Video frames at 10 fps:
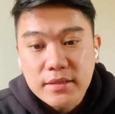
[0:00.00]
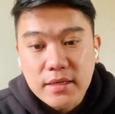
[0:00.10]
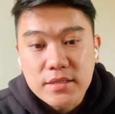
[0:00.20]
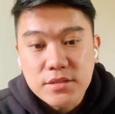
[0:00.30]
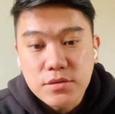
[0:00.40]

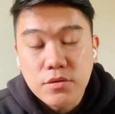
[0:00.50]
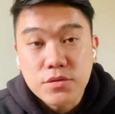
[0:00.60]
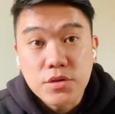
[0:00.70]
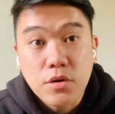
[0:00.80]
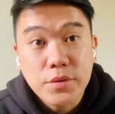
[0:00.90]
it's you
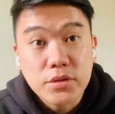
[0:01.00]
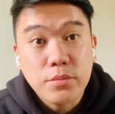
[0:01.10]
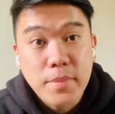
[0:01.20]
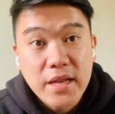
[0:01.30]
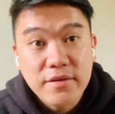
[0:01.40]
who's going to
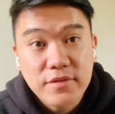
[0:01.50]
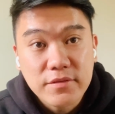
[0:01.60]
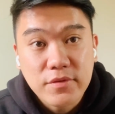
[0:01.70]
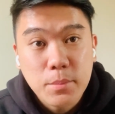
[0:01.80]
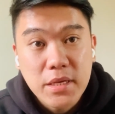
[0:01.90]
benefit
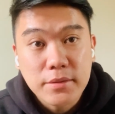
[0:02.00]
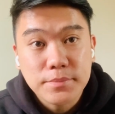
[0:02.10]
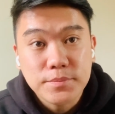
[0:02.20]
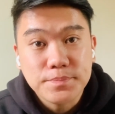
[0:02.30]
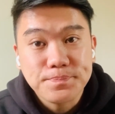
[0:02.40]
from it.
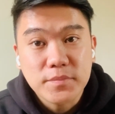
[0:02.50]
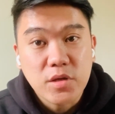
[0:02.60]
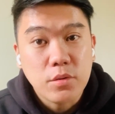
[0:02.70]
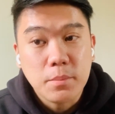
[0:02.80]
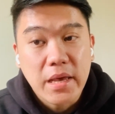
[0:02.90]

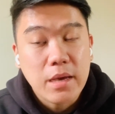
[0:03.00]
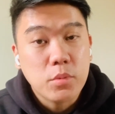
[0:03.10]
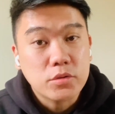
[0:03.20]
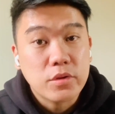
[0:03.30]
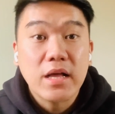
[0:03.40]
You will be
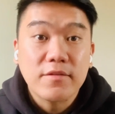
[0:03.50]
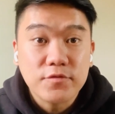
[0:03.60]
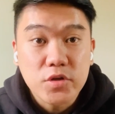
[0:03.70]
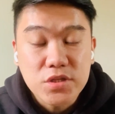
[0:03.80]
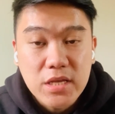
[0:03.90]
able to
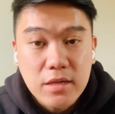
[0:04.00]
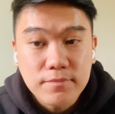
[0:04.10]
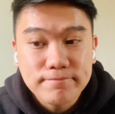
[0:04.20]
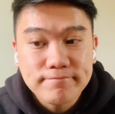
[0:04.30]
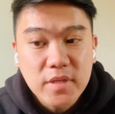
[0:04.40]
help yourself,
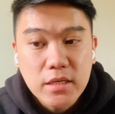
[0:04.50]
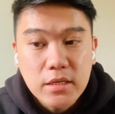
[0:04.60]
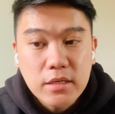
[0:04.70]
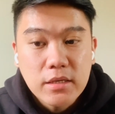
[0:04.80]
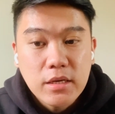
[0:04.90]

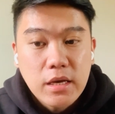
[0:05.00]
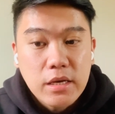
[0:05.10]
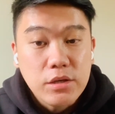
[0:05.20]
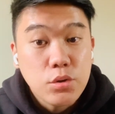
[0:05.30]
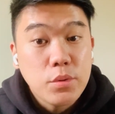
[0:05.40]

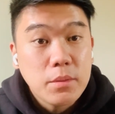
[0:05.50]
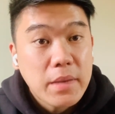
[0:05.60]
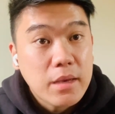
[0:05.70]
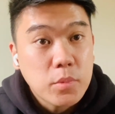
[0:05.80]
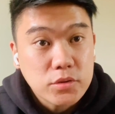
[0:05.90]
you will
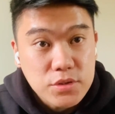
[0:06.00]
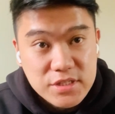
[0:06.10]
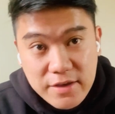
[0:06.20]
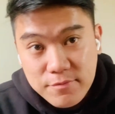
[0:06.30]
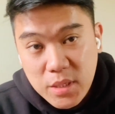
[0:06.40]
be able to
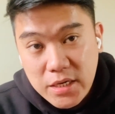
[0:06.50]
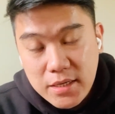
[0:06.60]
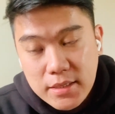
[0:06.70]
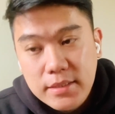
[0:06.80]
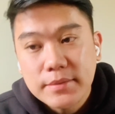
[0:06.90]
save
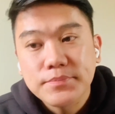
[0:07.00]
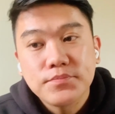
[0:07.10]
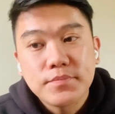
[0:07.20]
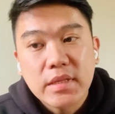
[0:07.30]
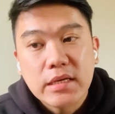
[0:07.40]
money,
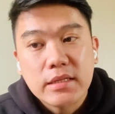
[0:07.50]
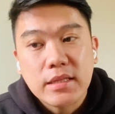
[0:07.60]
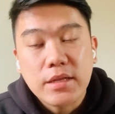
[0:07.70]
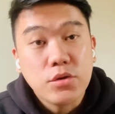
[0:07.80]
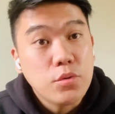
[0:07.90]
and
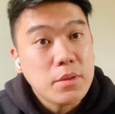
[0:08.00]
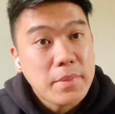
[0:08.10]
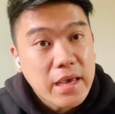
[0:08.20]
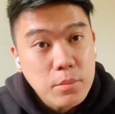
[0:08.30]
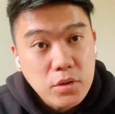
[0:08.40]
then you will
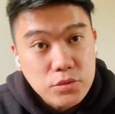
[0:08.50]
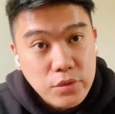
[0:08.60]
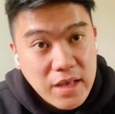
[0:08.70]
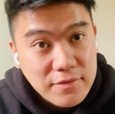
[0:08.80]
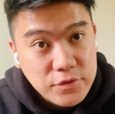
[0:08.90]
be able to
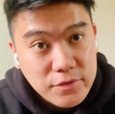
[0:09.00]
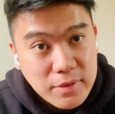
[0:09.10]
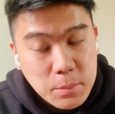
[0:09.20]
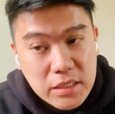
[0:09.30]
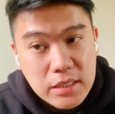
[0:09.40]
help your
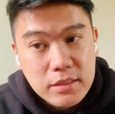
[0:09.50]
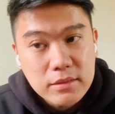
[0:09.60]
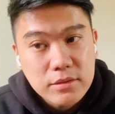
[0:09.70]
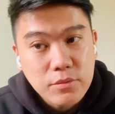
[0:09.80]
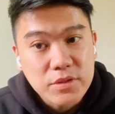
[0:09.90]
family,
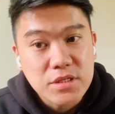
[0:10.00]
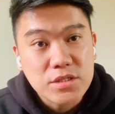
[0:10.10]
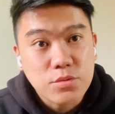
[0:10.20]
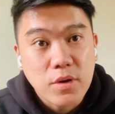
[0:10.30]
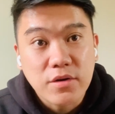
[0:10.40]
which
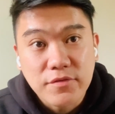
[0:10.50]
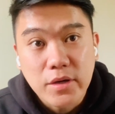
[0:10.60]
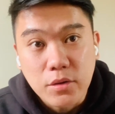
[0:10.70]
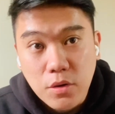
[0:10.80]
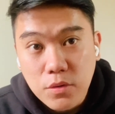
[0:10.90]
is one of
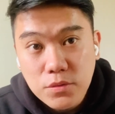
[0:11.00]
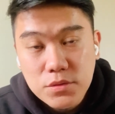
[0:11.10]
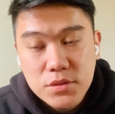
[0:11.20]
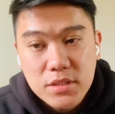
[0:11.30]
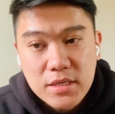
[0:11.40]
our
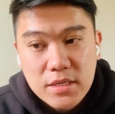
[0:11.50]
goals.